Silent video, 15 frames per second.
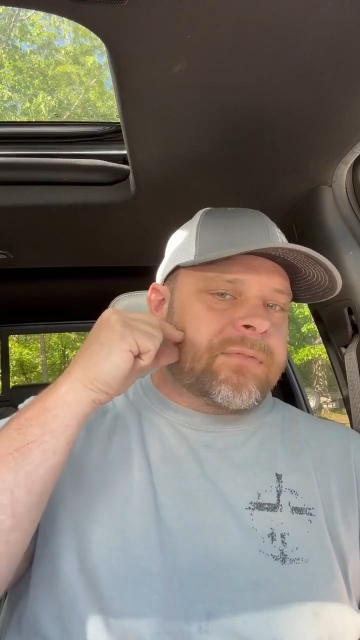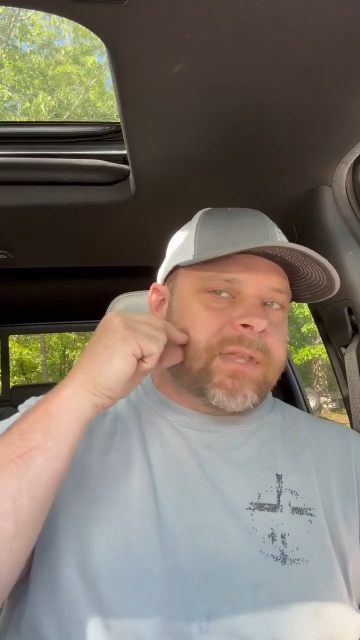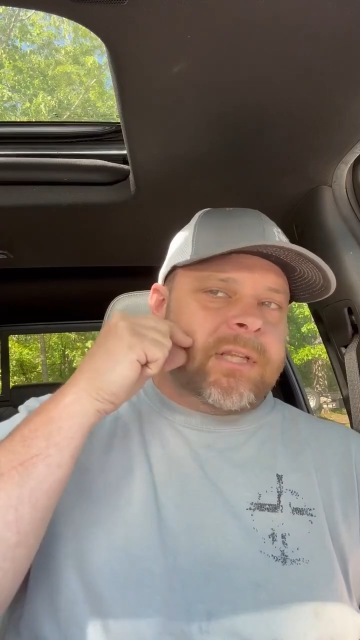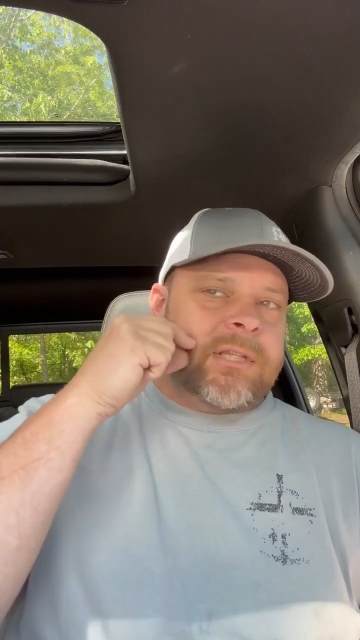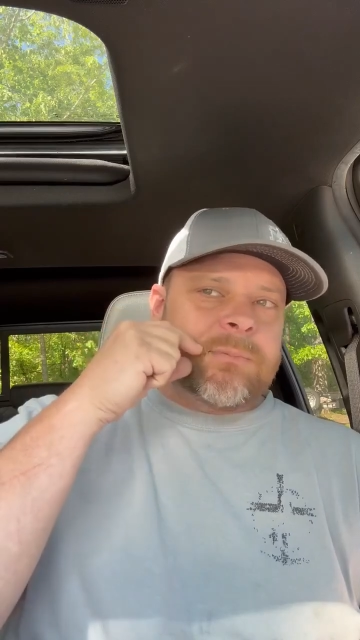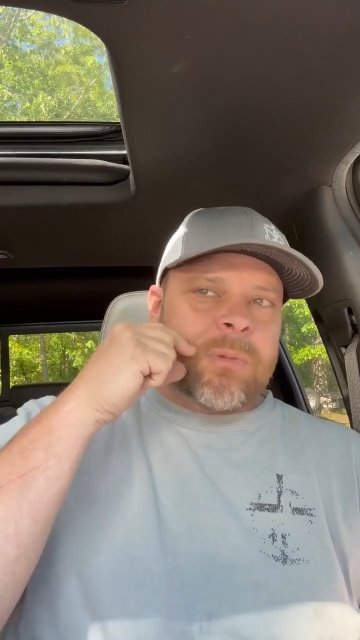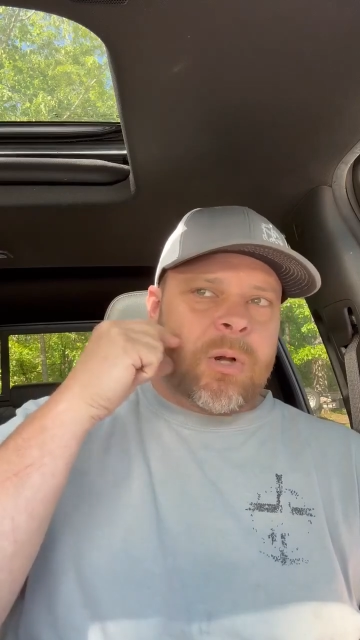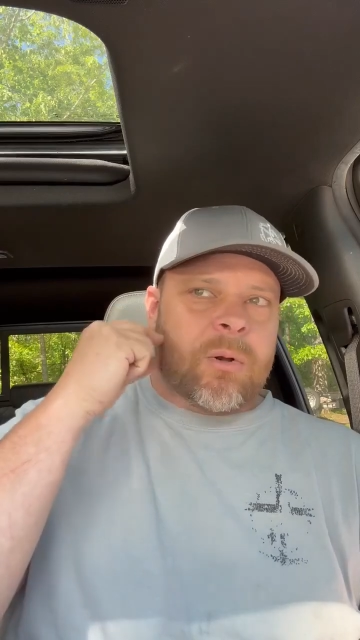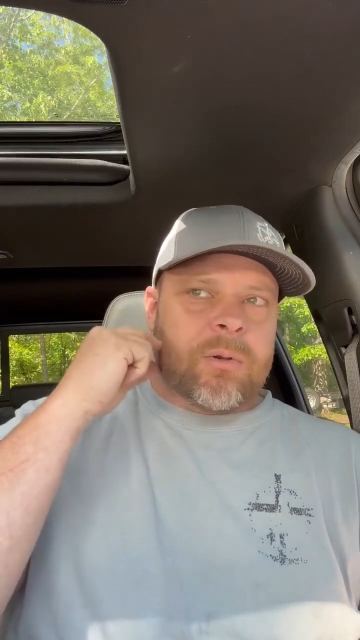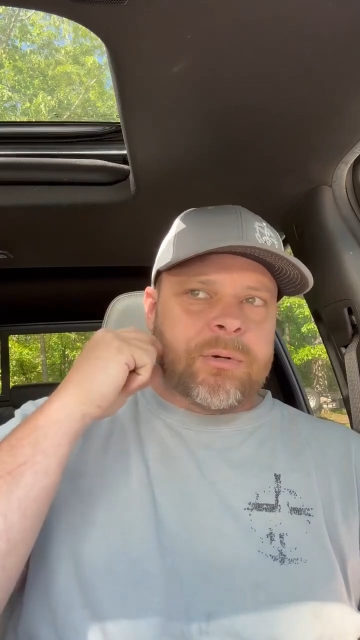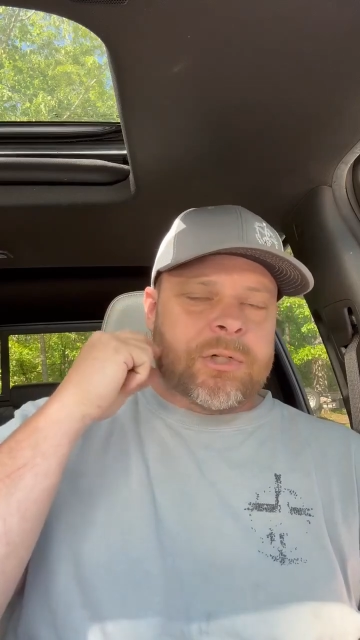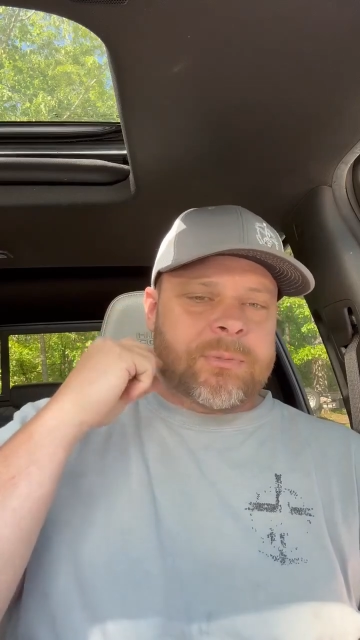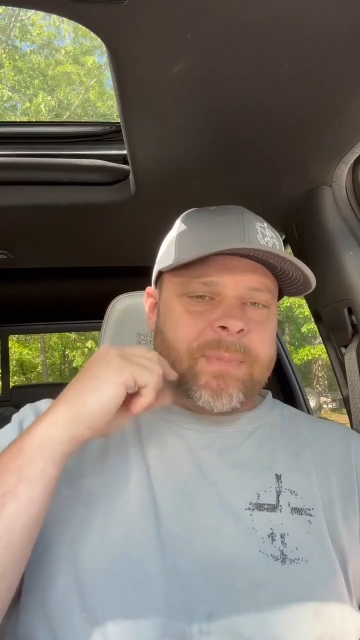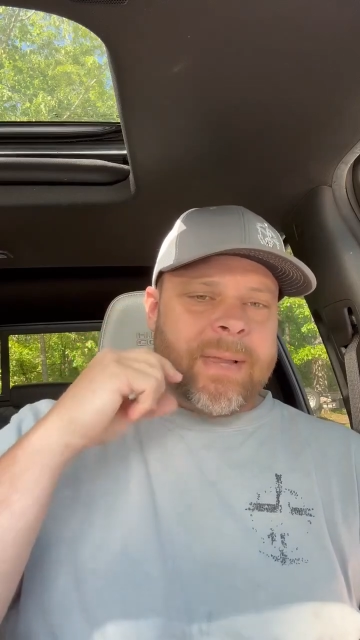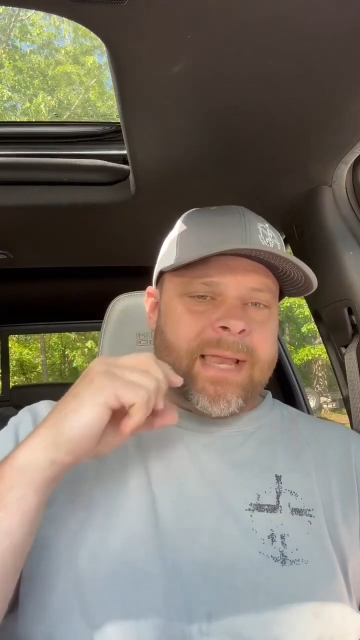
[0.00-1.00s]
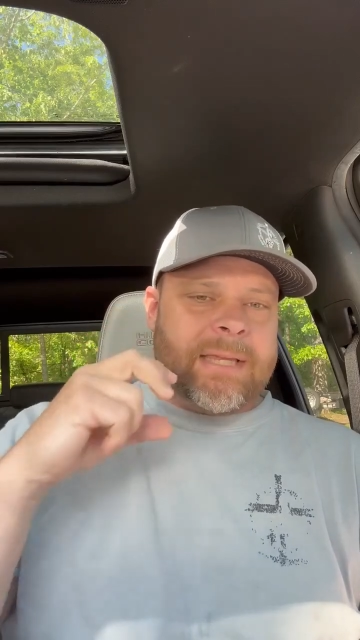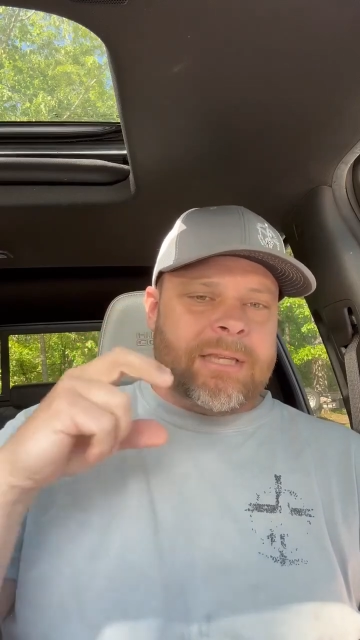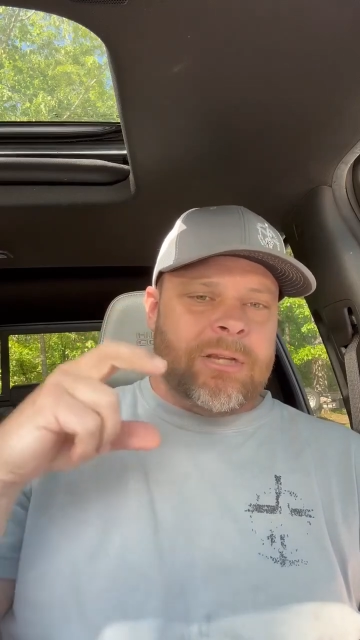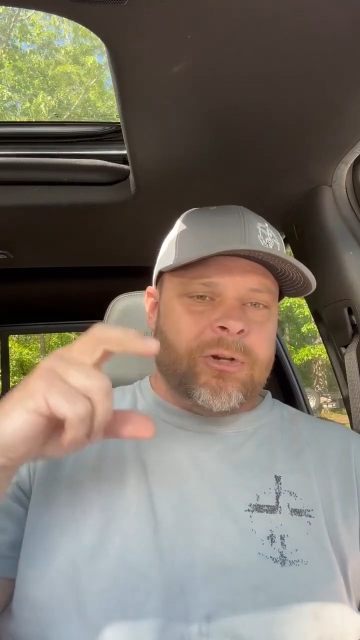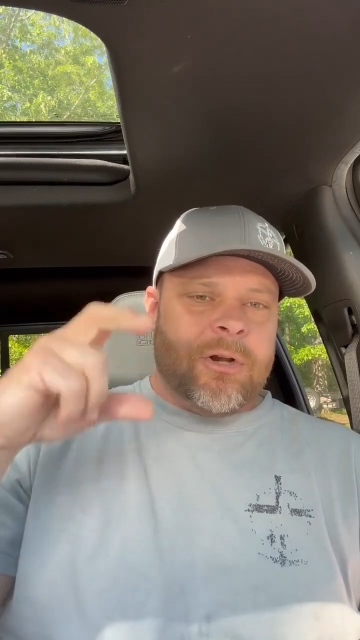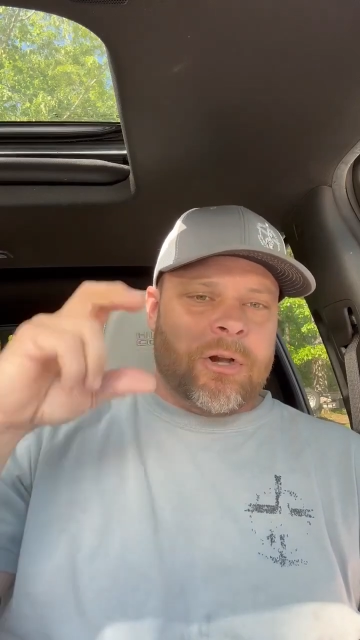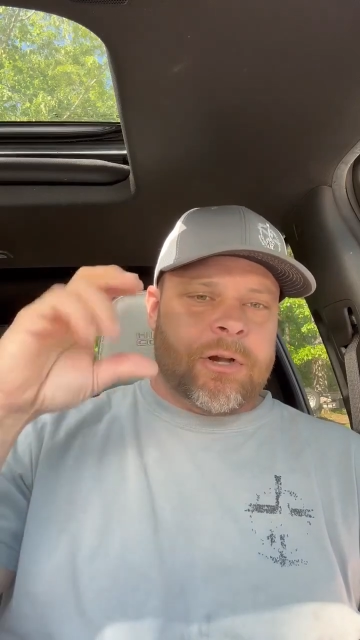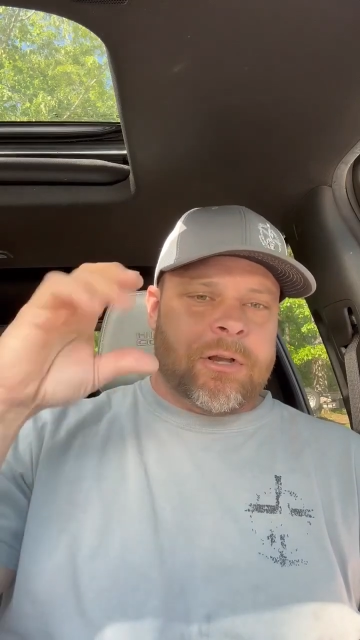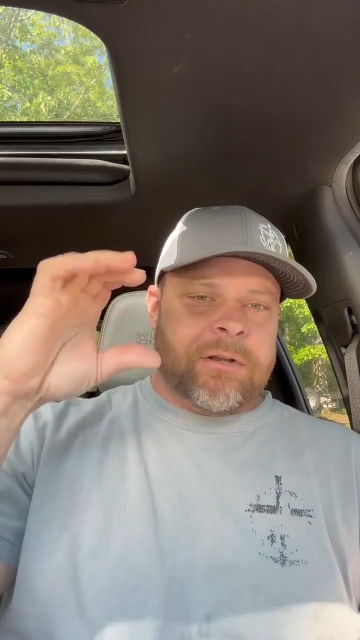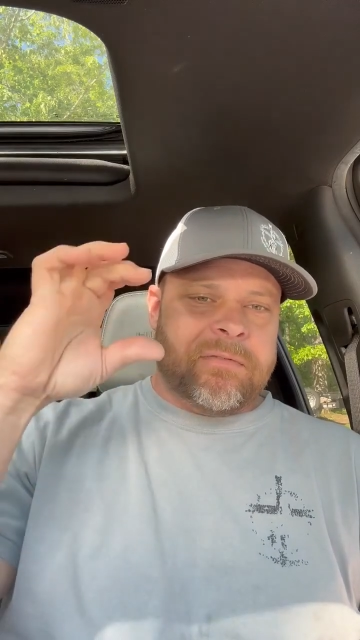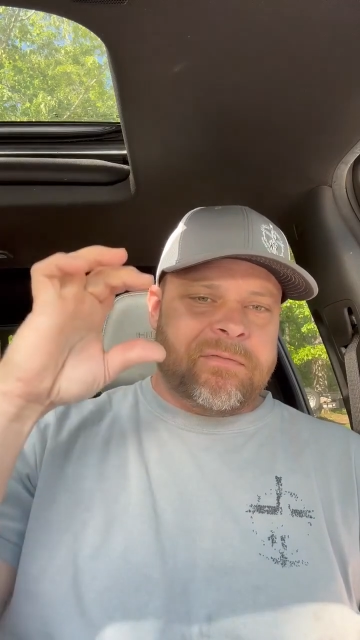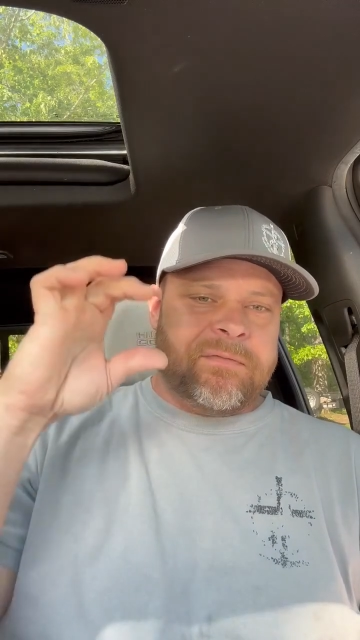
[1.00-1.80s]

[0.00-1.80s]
these molars back here are going to